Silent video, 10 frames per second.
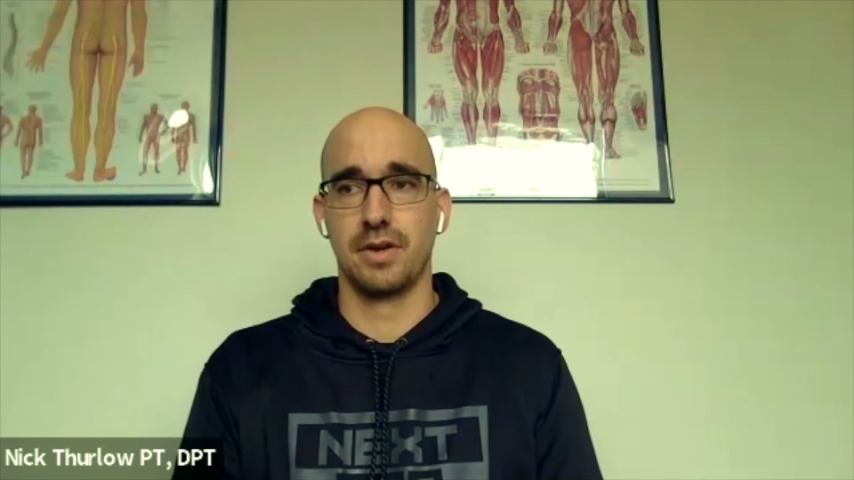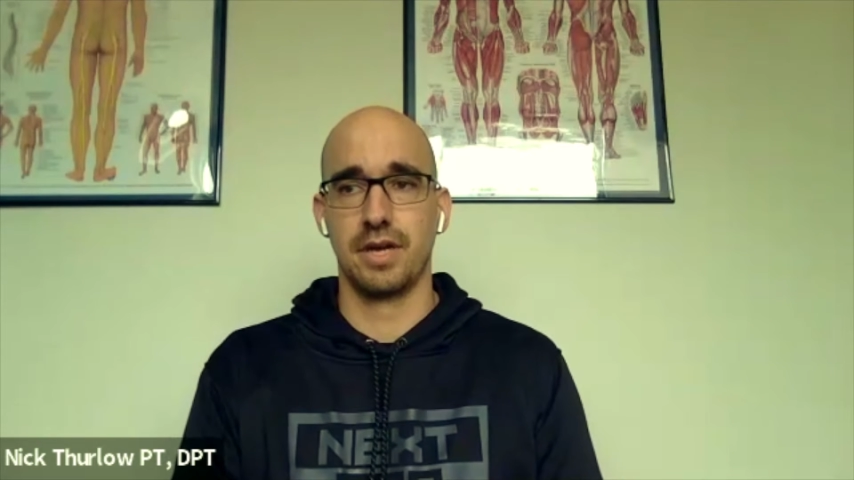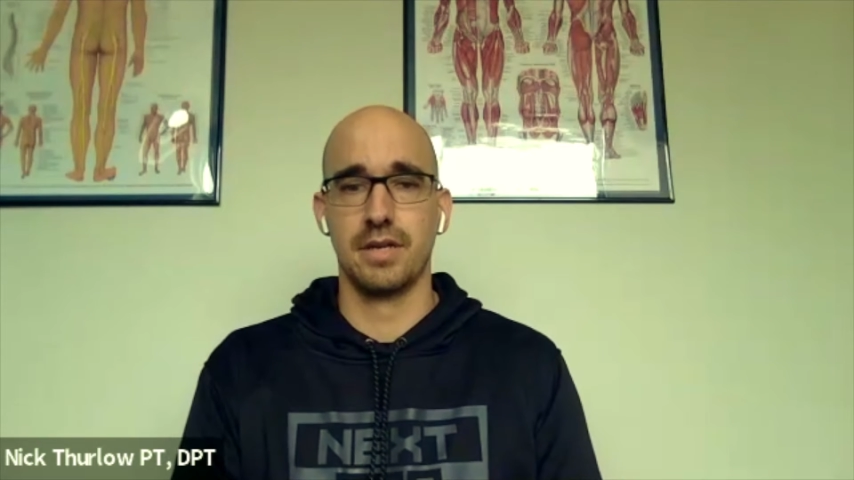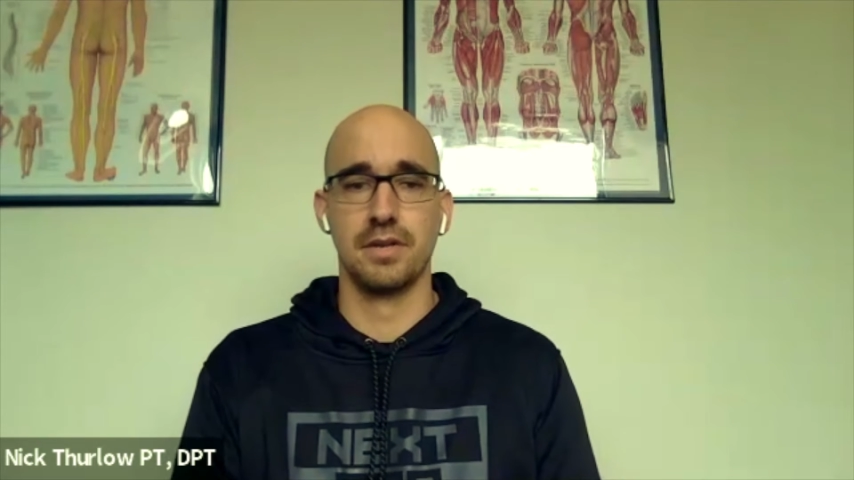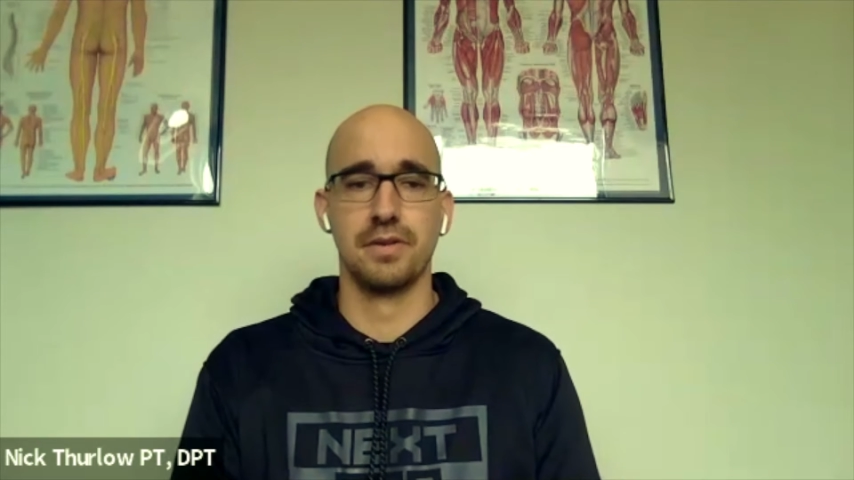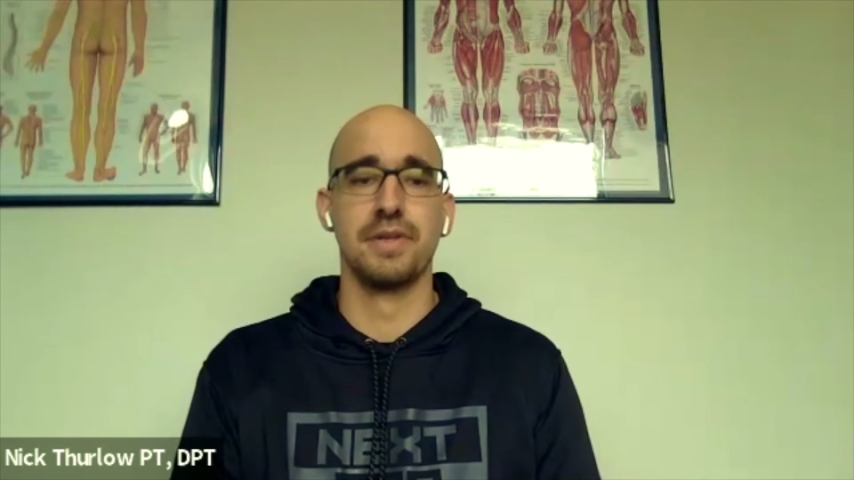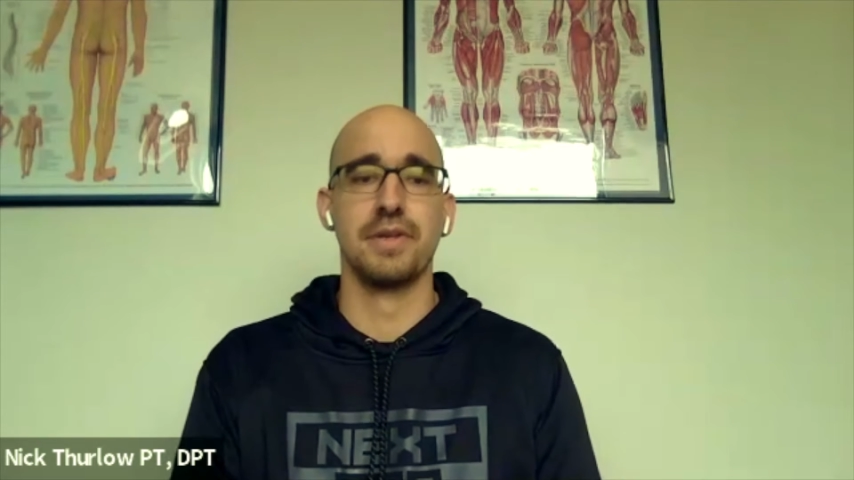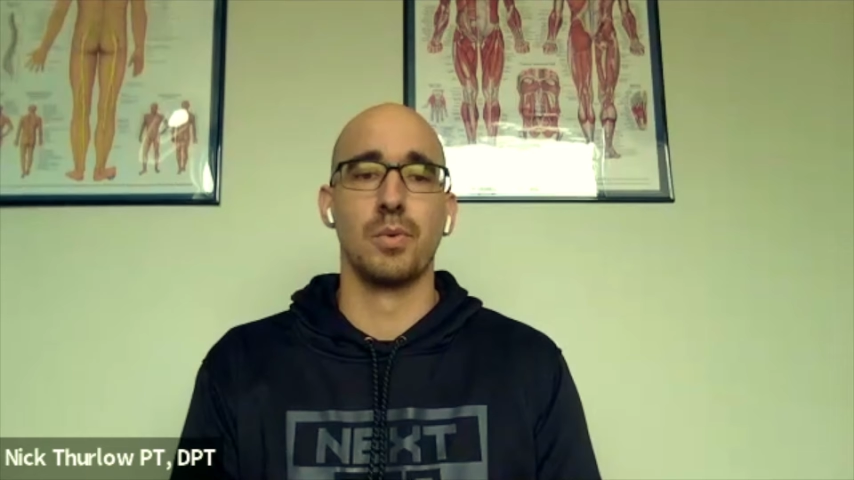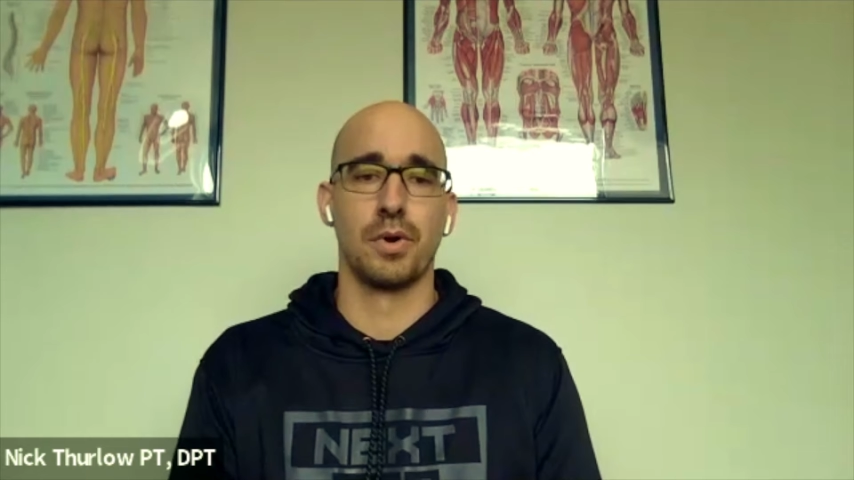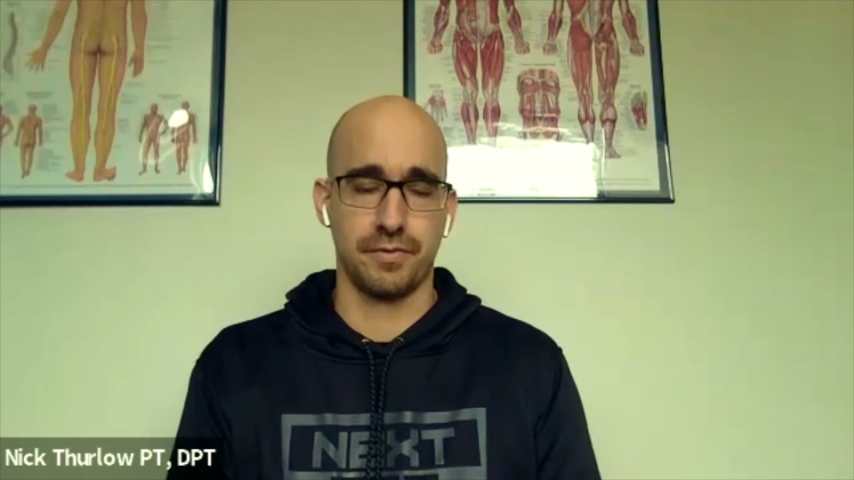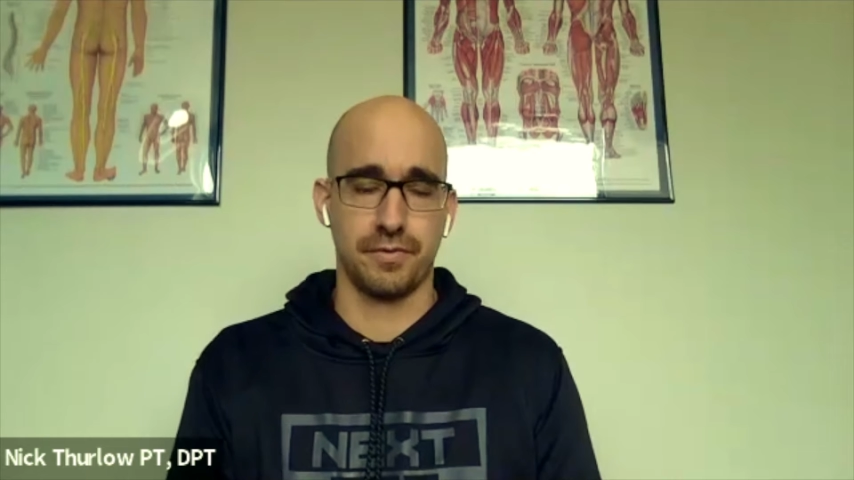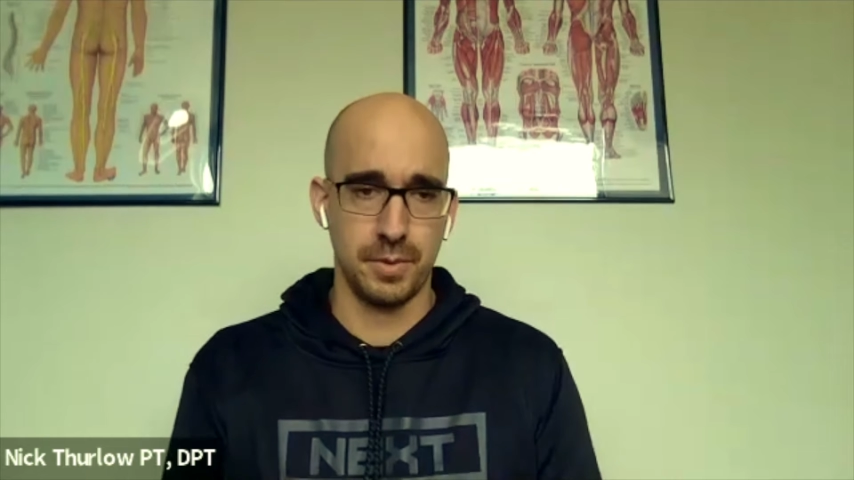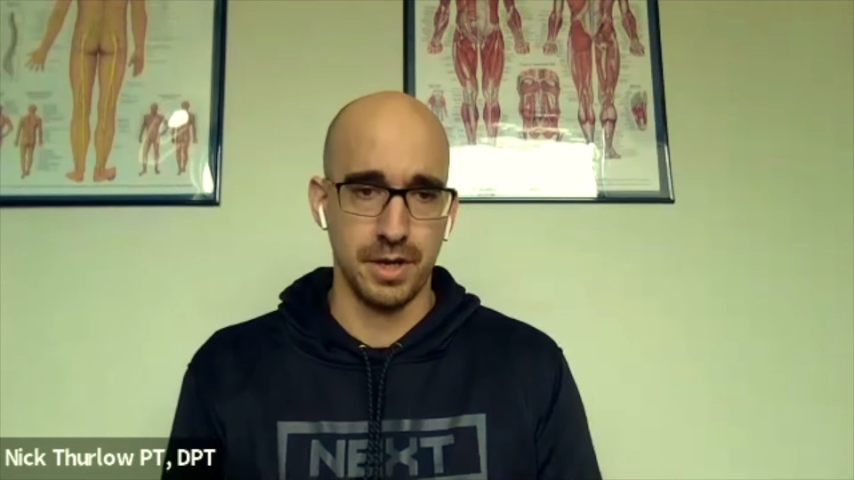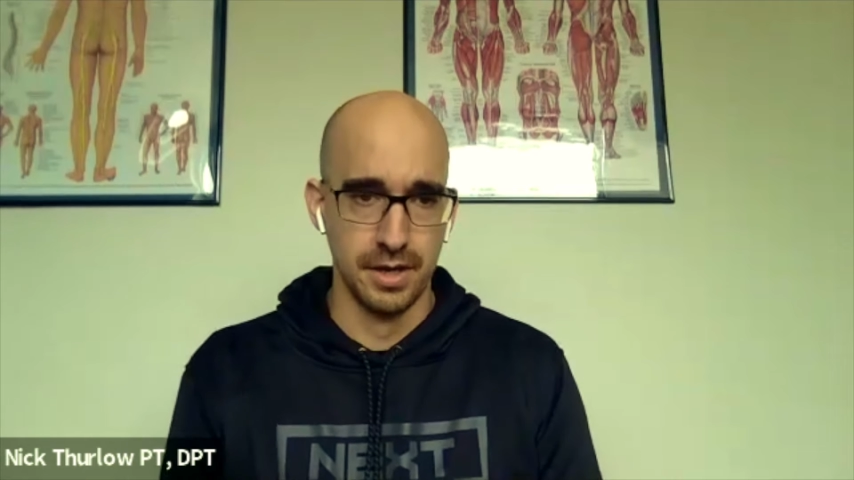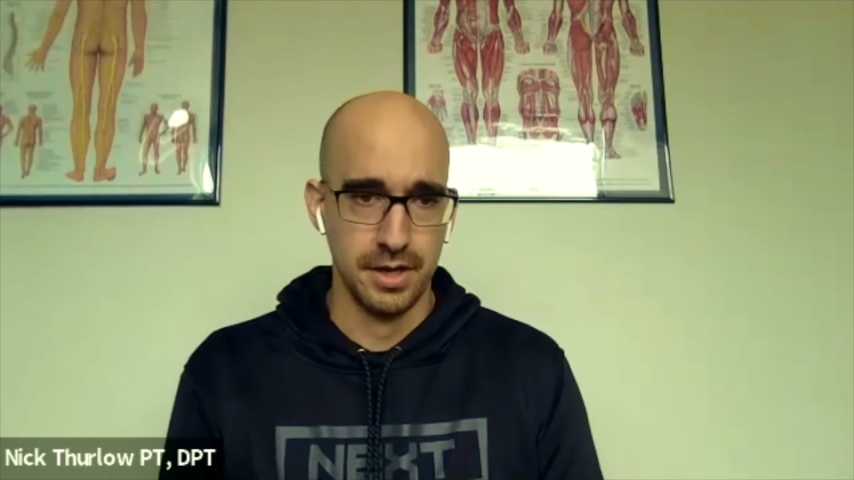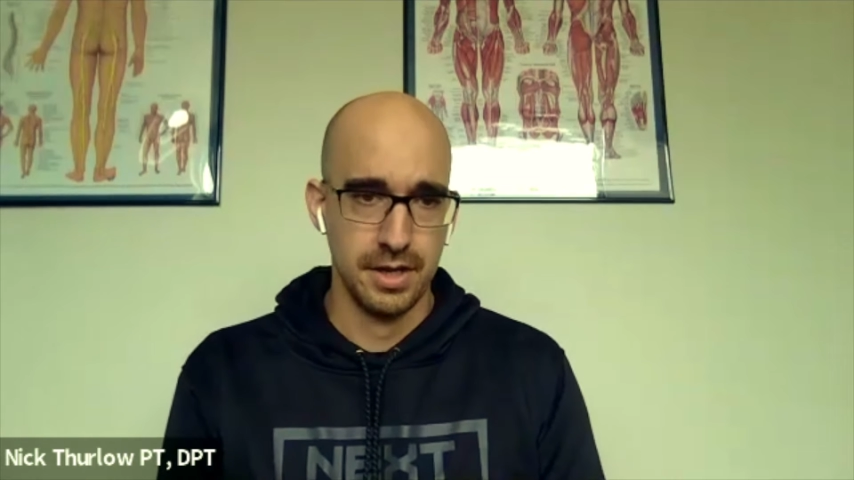hey, needling didn't work for me.